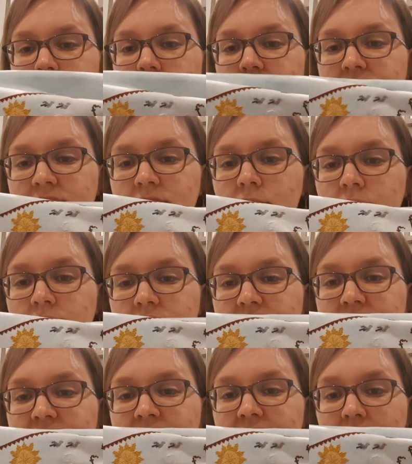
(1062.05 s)
So I
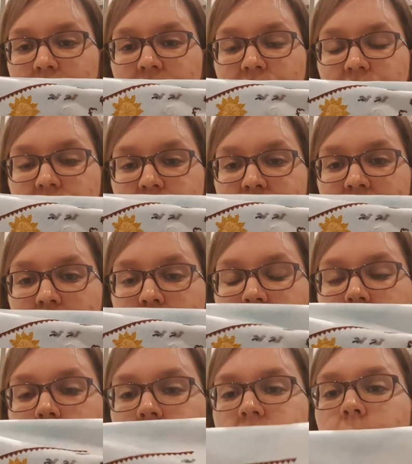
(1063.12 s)
started here, which is about the
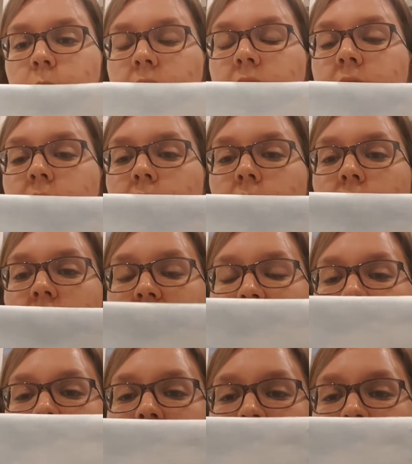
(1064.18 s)
middle somewhere, and